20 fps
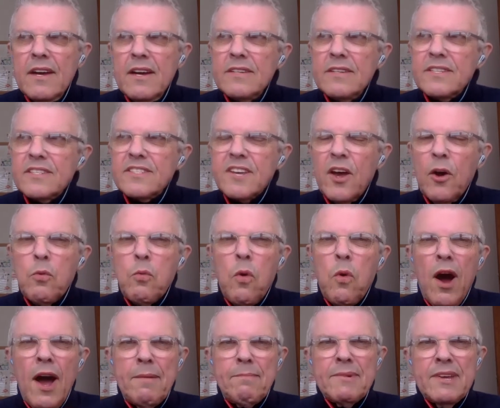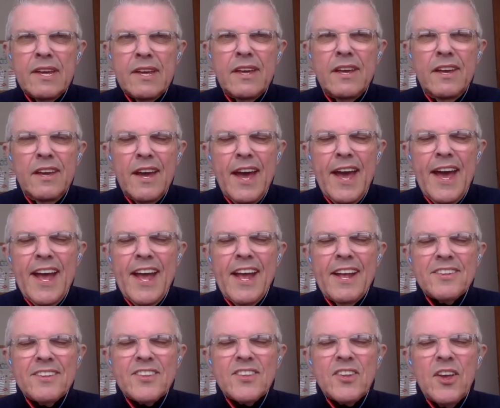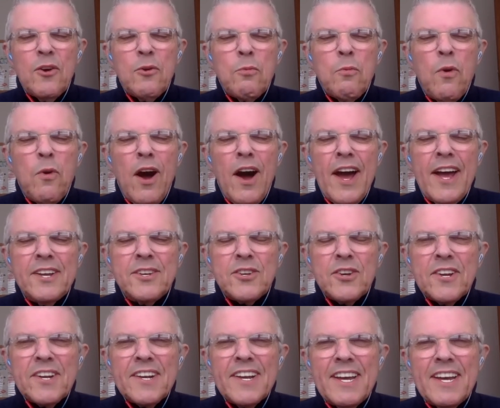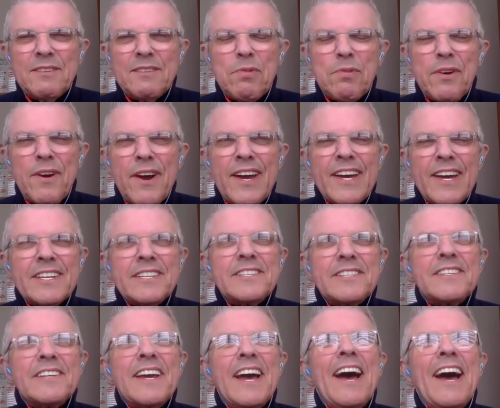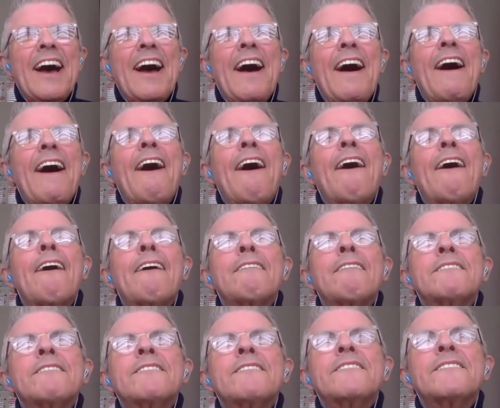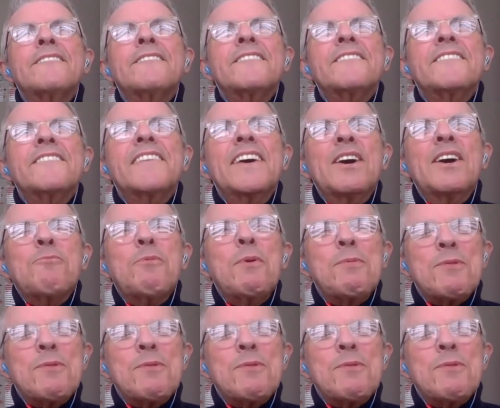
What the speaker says: So why me? And so why Dirt Lane Press? We were